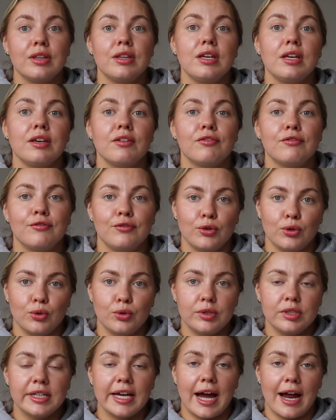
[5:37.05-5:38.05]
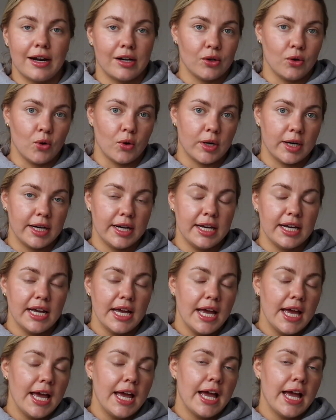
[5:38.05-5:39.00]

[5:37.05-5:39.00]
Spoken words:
the food category,